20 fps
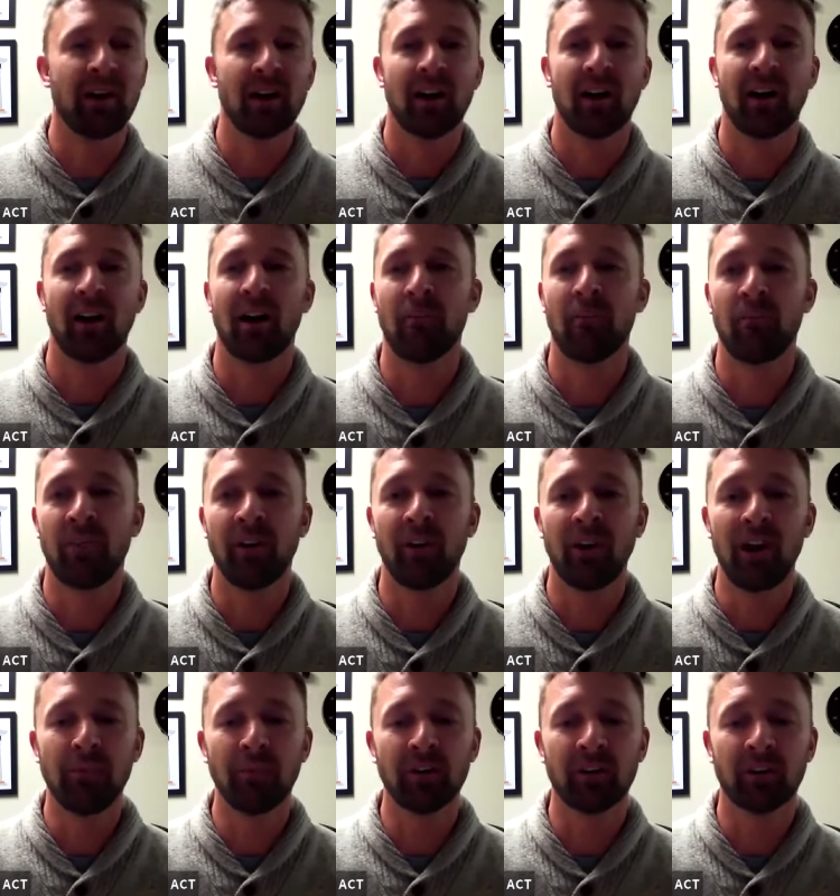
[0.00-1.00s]
Um, they're
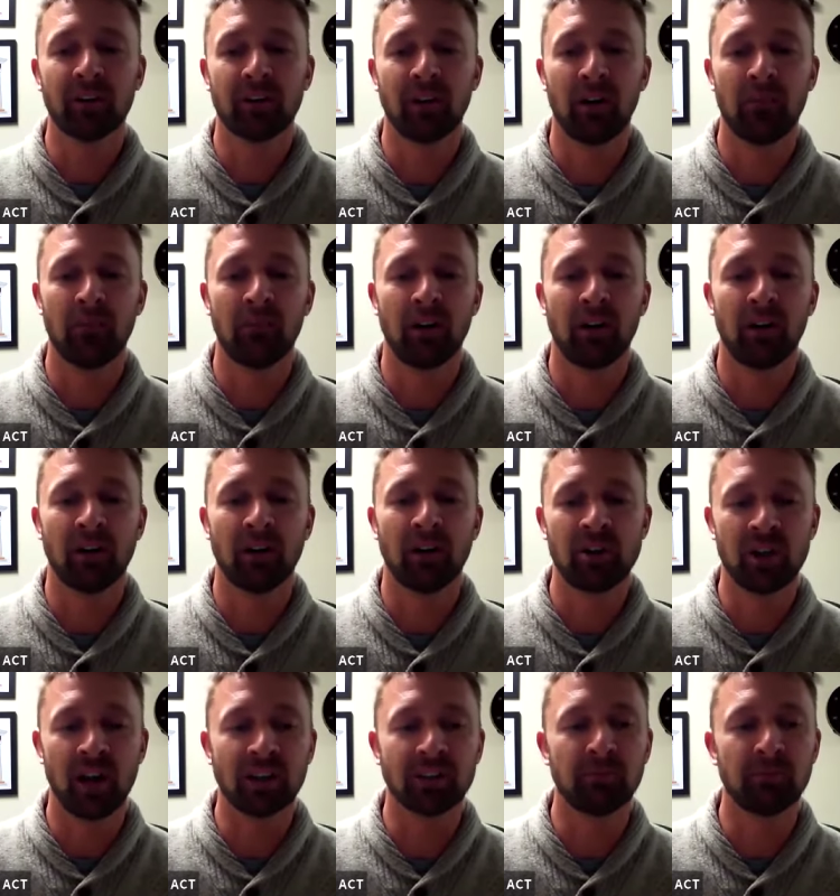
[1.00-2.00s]
able to um,
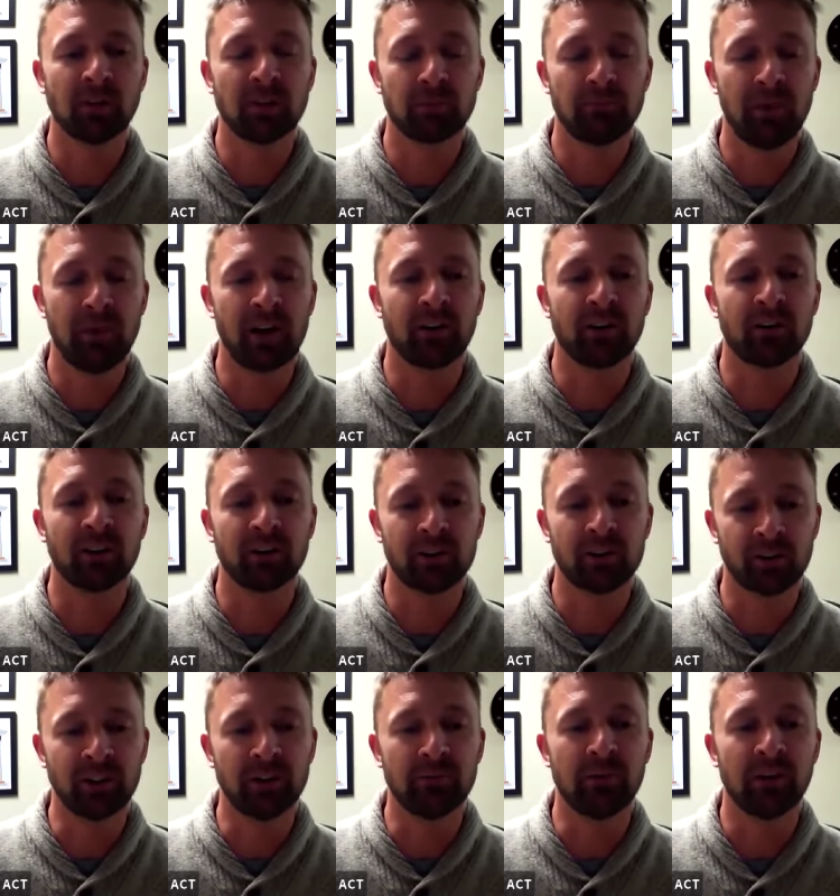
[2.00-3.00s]
adjust much better to
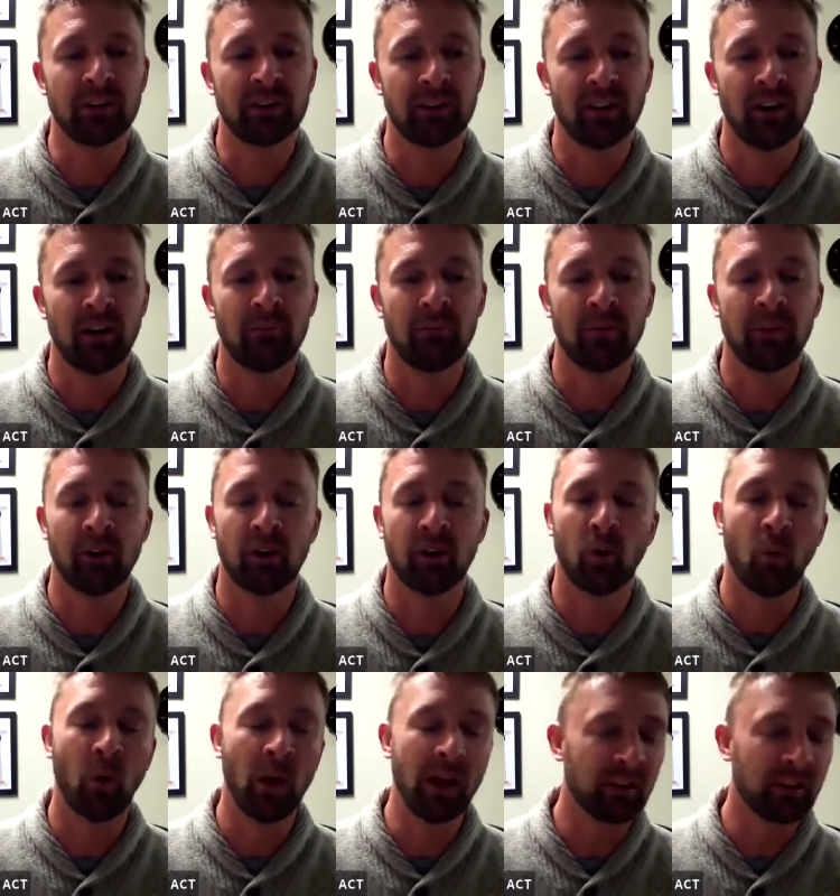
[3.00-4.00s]
treatment. Um, they're
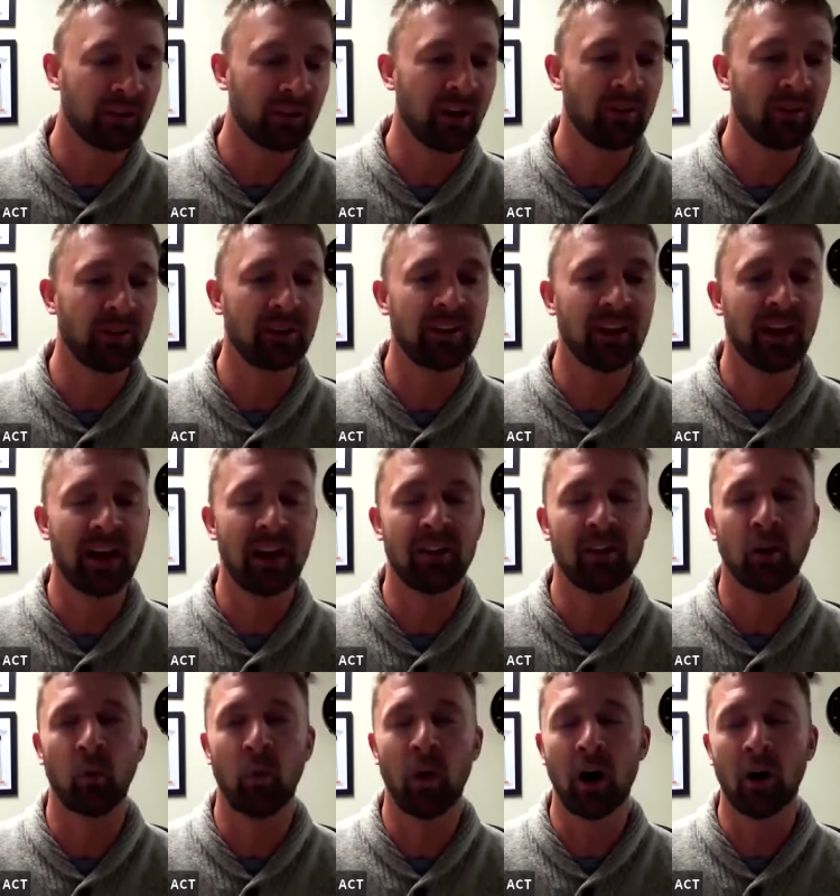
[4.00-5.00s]
awake throughout the day,
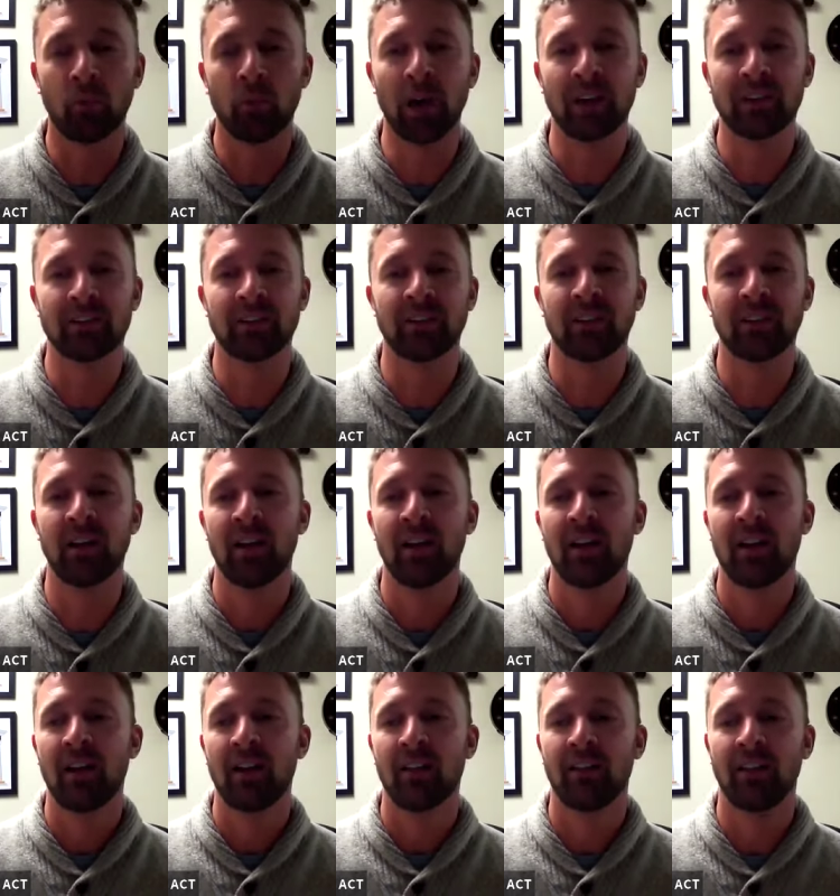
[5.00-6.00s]
they're well rested,
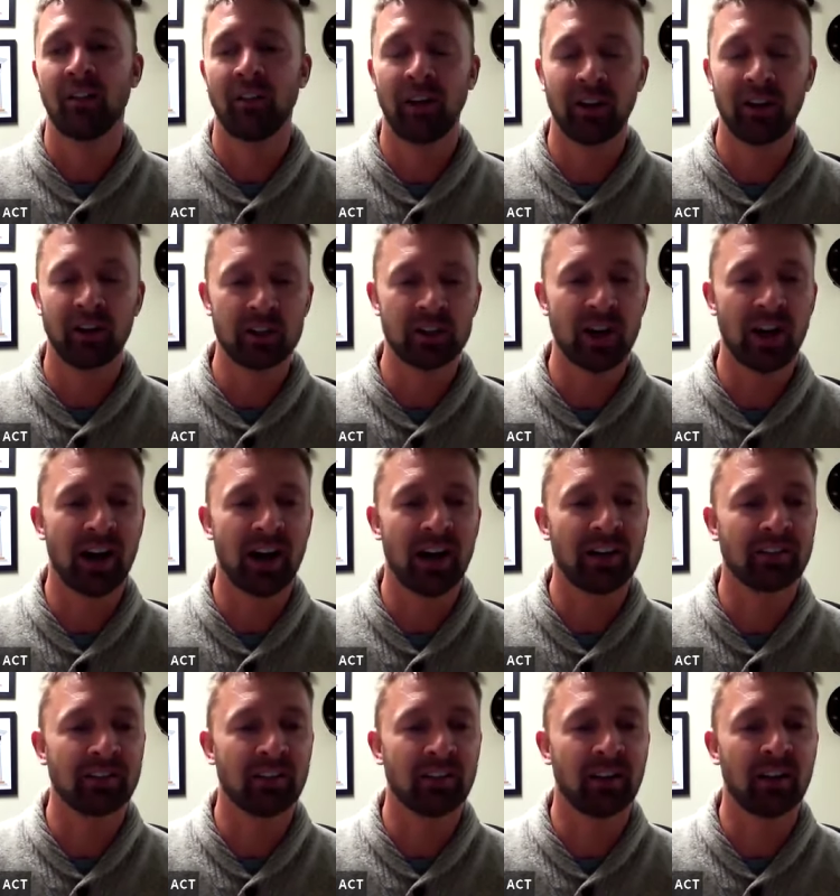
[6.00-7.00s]
they're
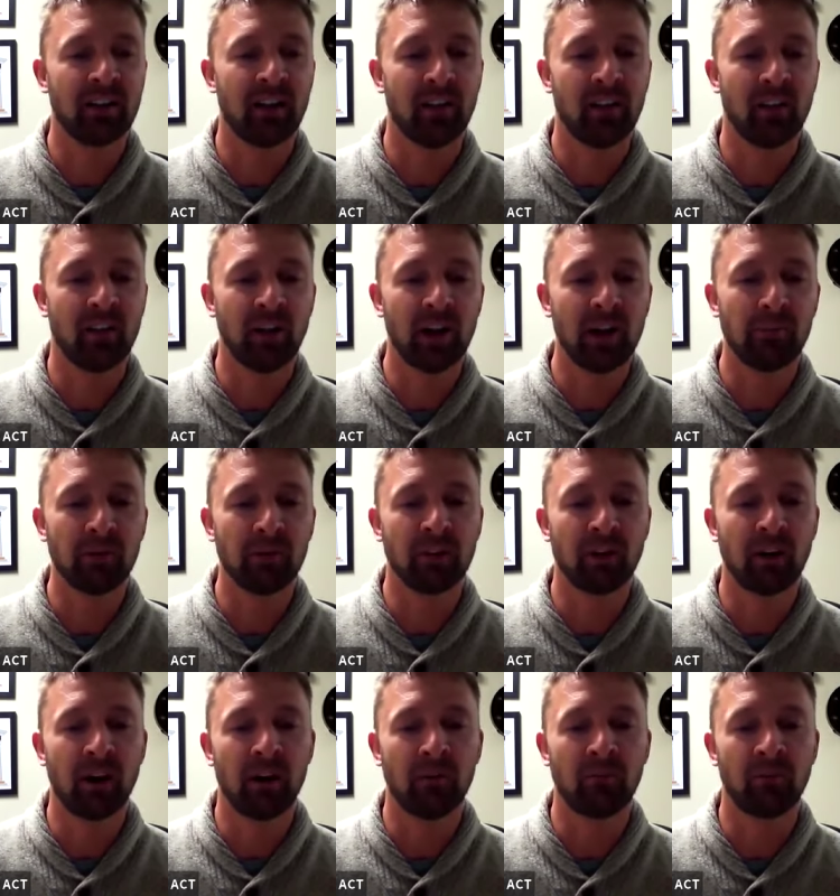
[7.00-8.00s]
energized, and, and they're able to
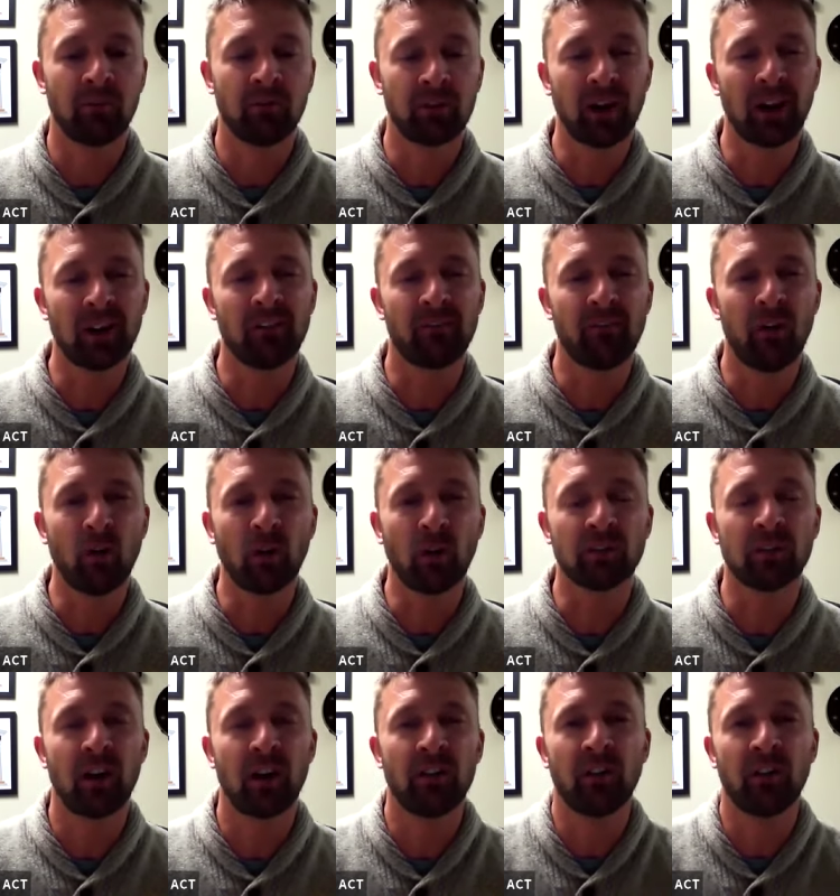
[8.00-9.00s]
um, kind of focus
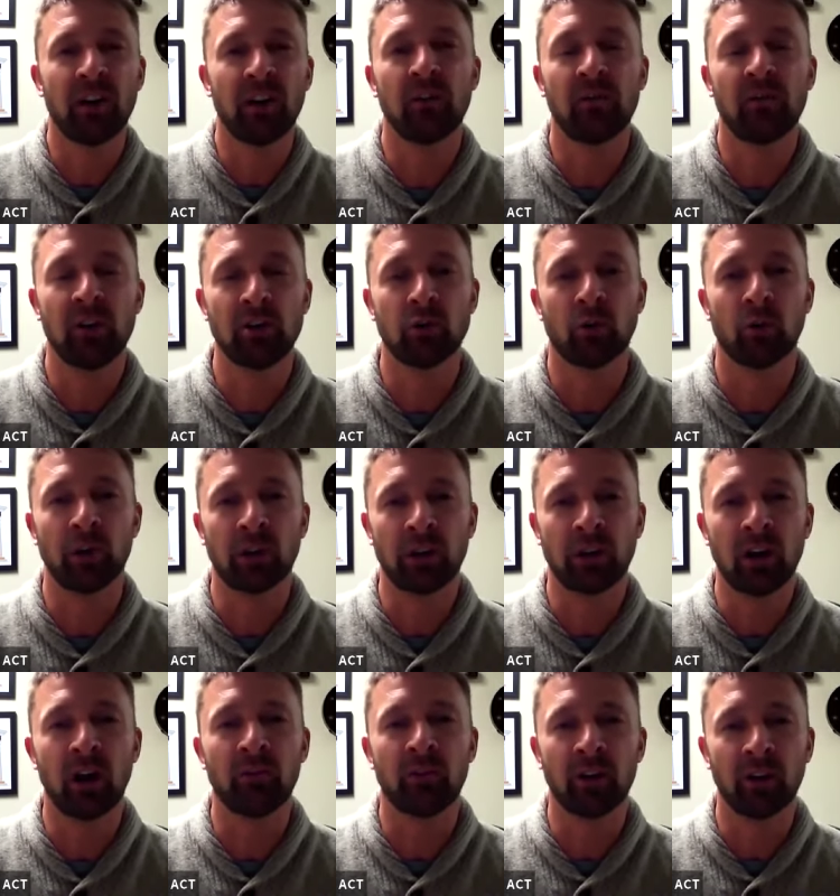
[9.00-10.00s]
on their individual
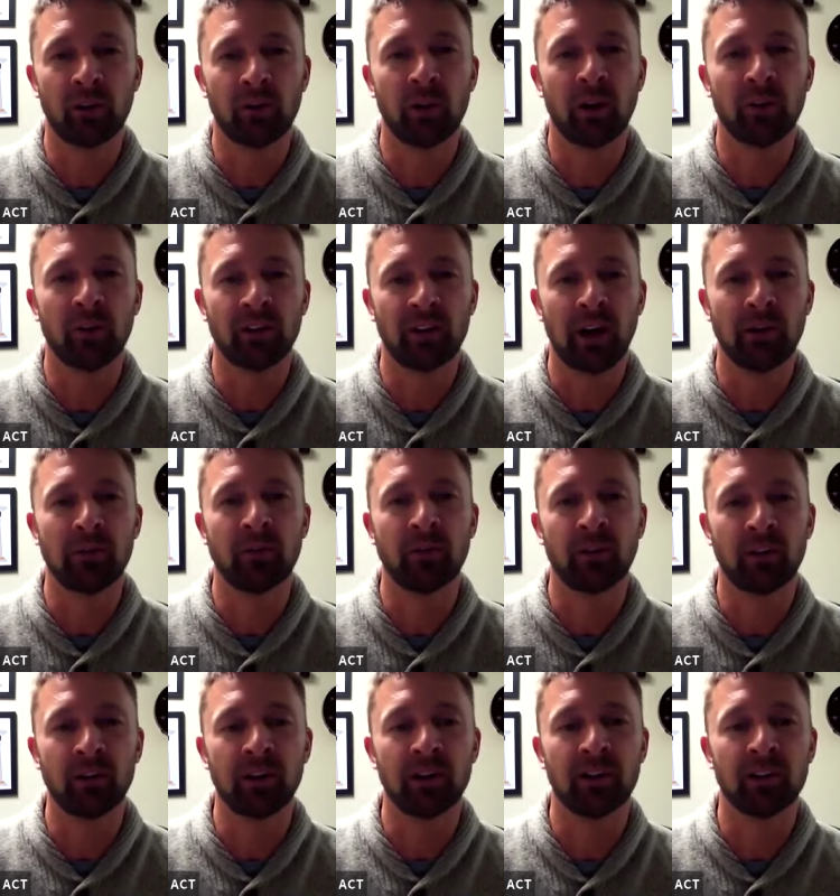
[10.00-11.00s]
recovery throughout the time that
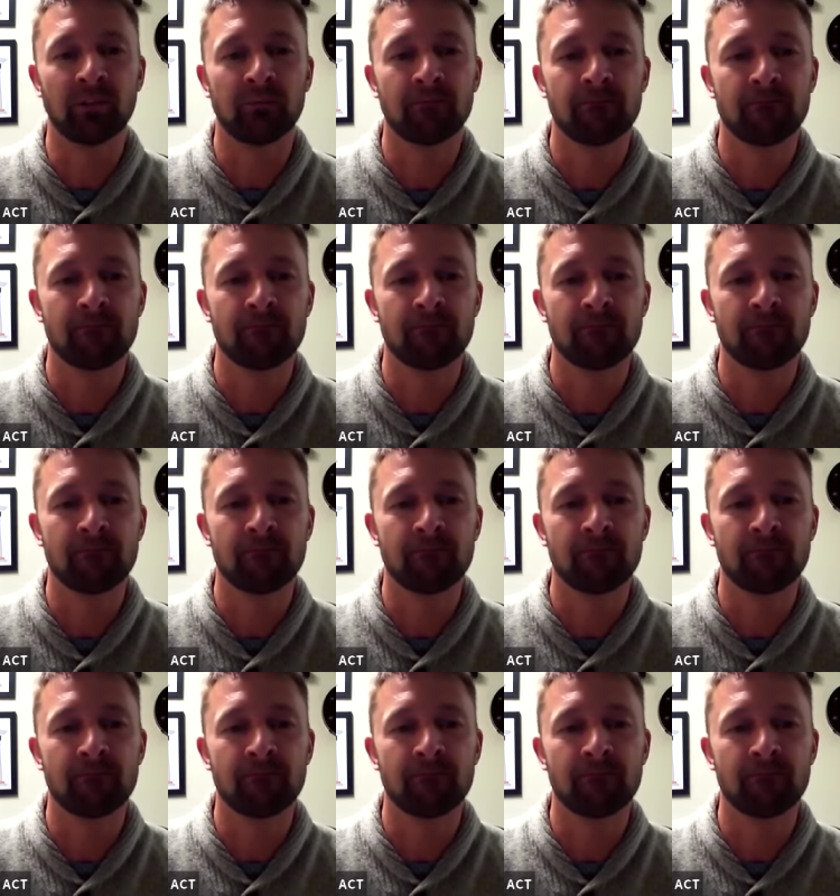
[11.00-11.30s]
they're here